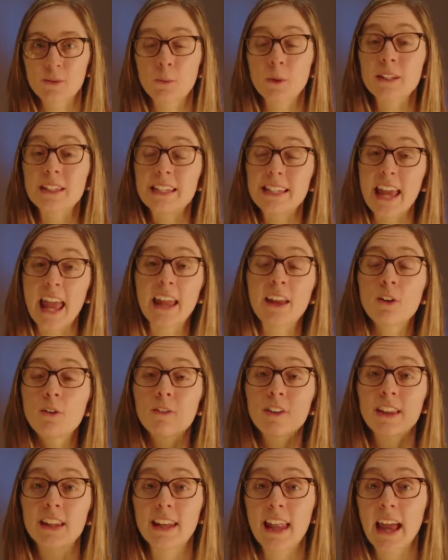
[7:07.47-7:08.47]
Where today and
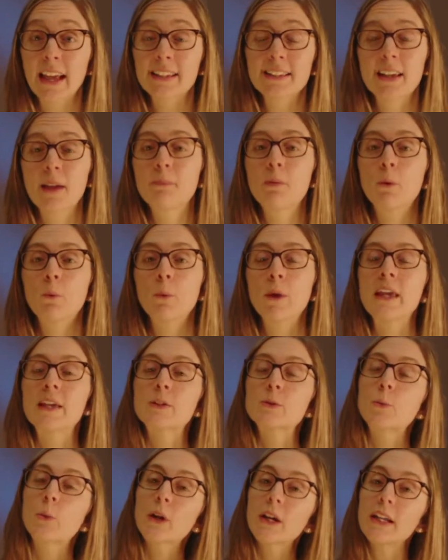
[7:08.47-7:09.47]
over the next couple
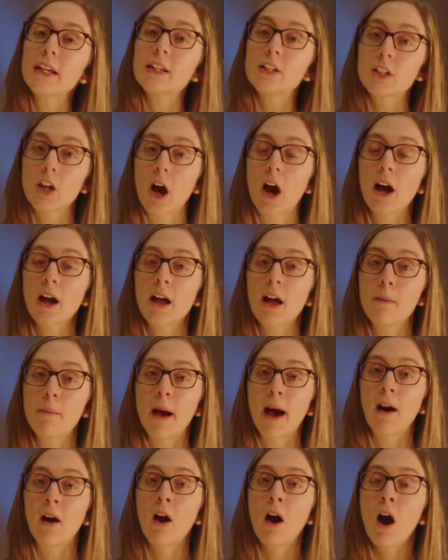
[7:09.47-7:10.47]
weeks, we're gonna talk
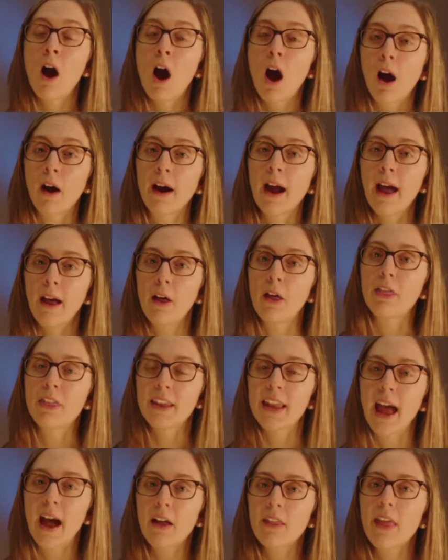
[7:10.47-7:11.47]
about our health
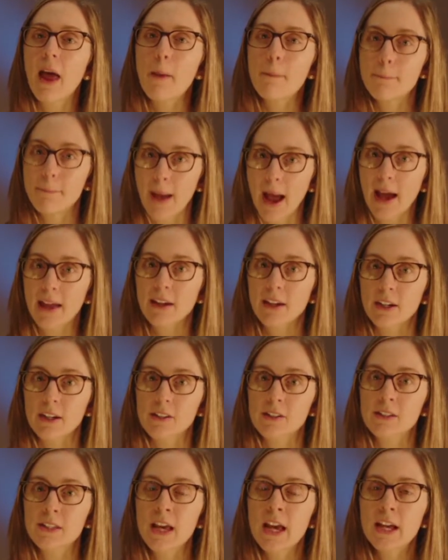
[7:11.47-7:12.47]
and how that
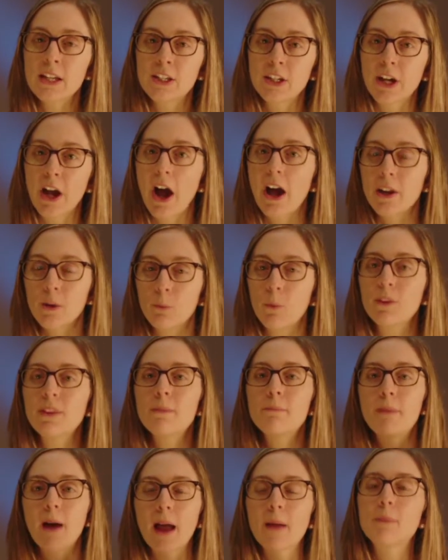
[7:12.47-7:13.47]
matters to God and what the
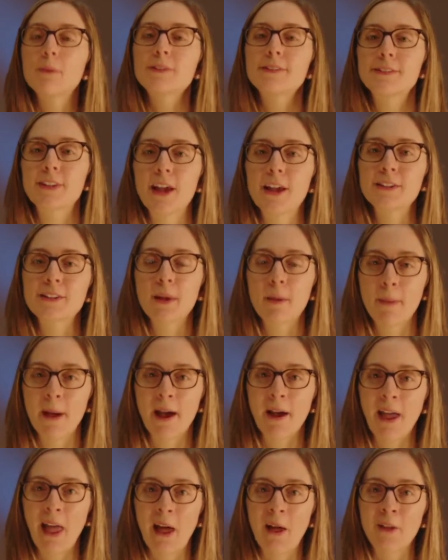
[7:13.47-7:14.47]
Bible says
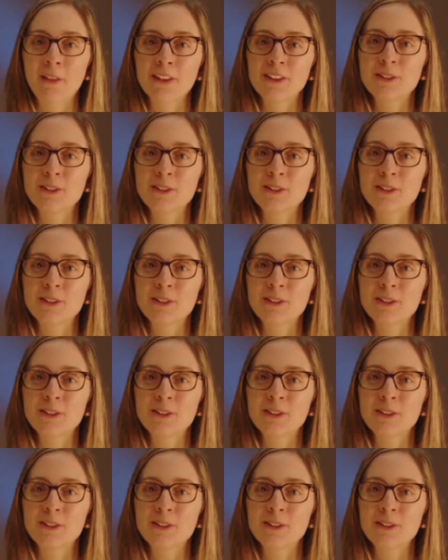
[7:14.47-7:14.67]
about health.